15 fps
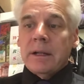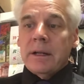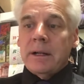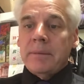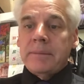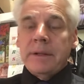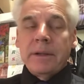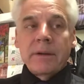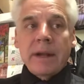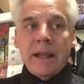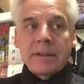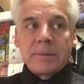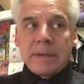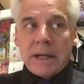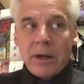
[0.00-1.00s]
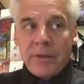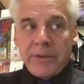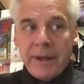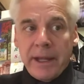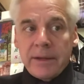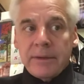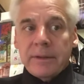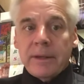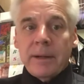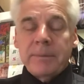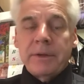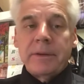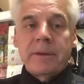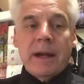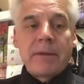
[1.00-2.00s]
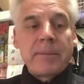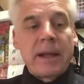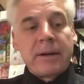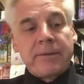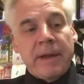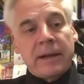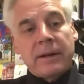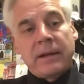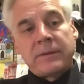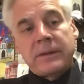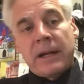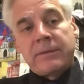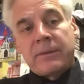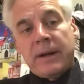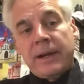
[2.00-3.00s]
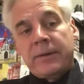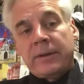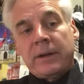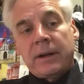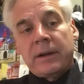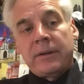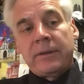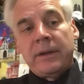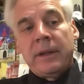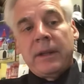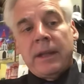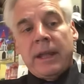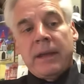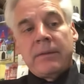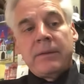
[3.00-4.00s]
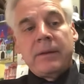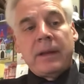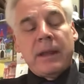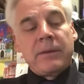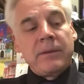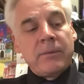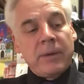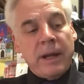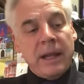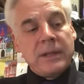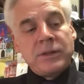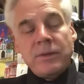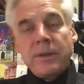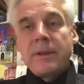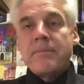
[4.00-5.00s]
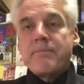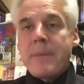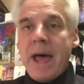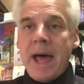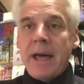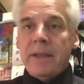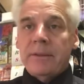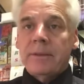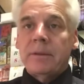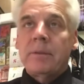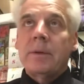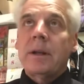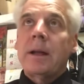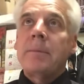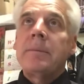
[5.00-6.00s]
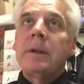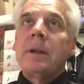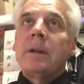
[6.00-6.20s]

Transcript: You don't have to be all tensed up to drive. Matter of fact, I drive race cars, and when I do the best when I'm